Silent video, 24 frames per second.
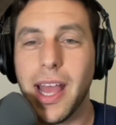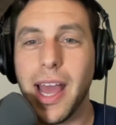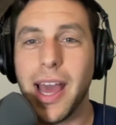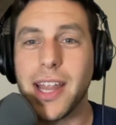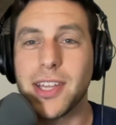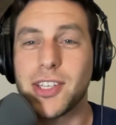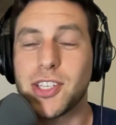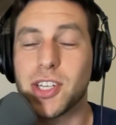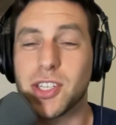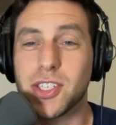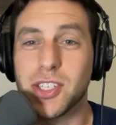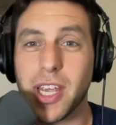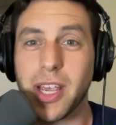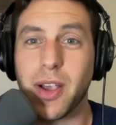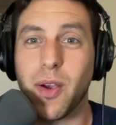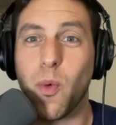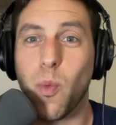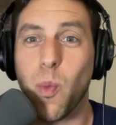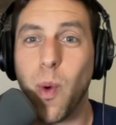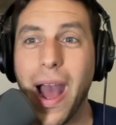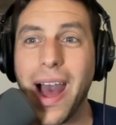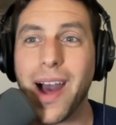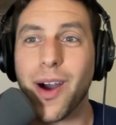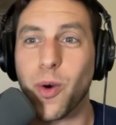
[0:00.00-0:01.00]
It's just like,
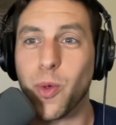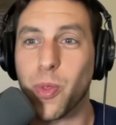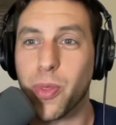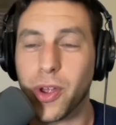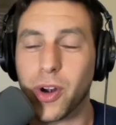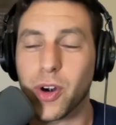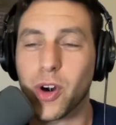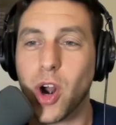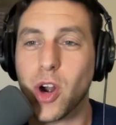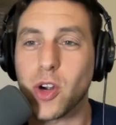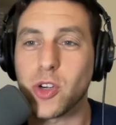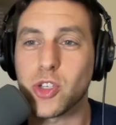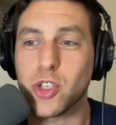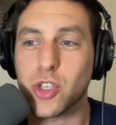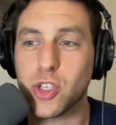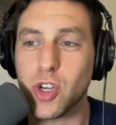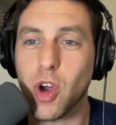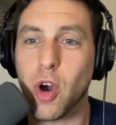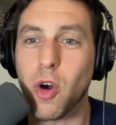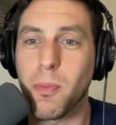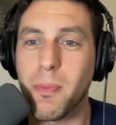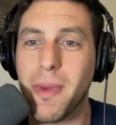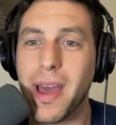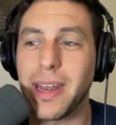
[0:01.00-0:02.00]
wow, there are
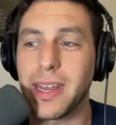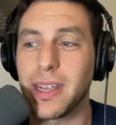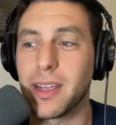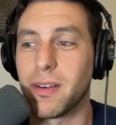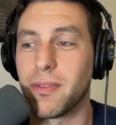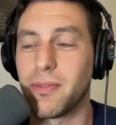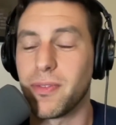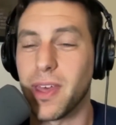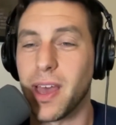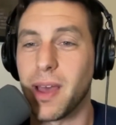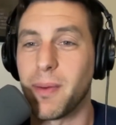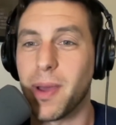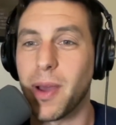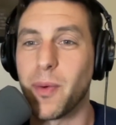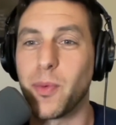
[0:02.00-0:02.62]
so many of them.